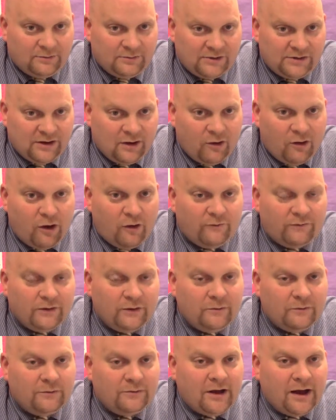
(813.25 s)
So
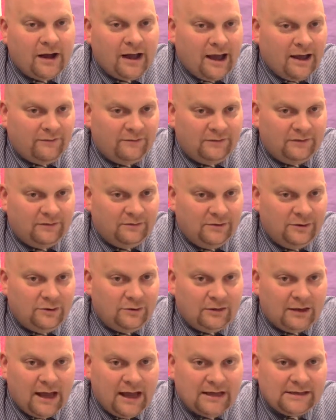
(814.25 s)
hopefully we'll not have to
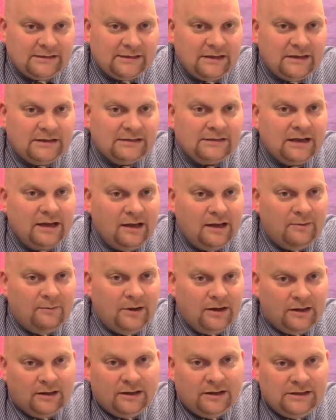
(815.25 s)
utilize this,
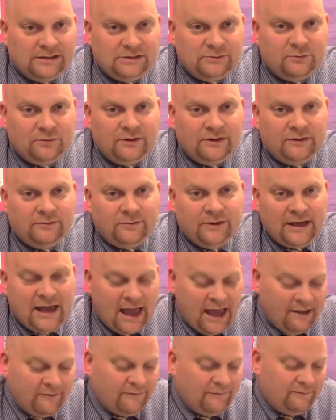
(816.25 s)
but at least we
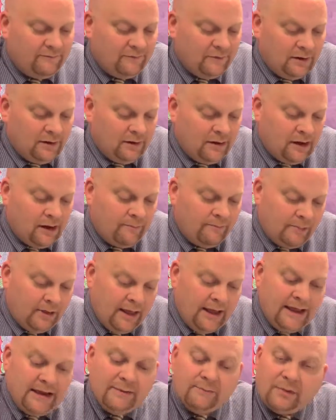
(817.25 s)
have a
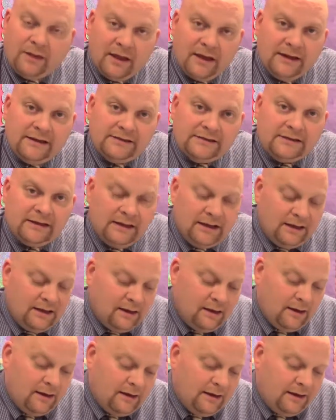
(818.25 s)
plan in place
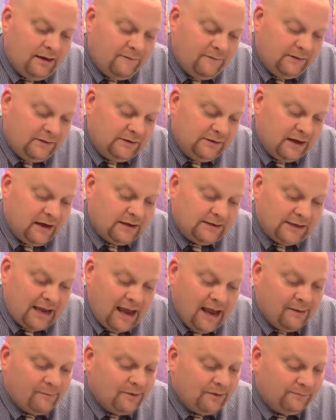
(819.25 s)
if it does
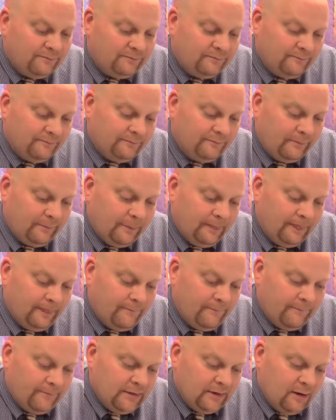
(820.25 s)
happen.
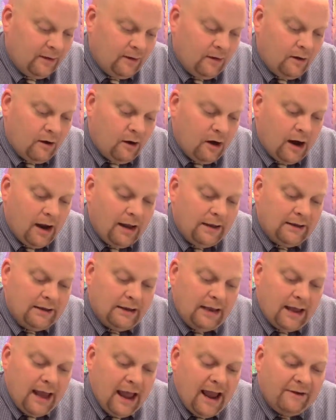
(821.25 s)
All right,
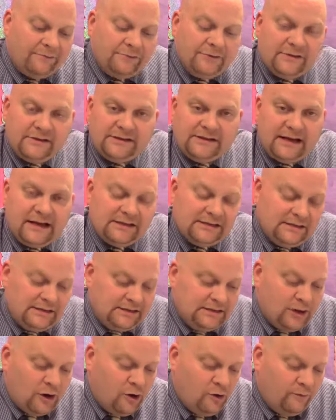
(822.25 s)
after the test
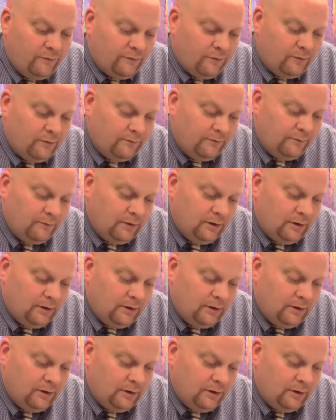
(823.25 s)
is over,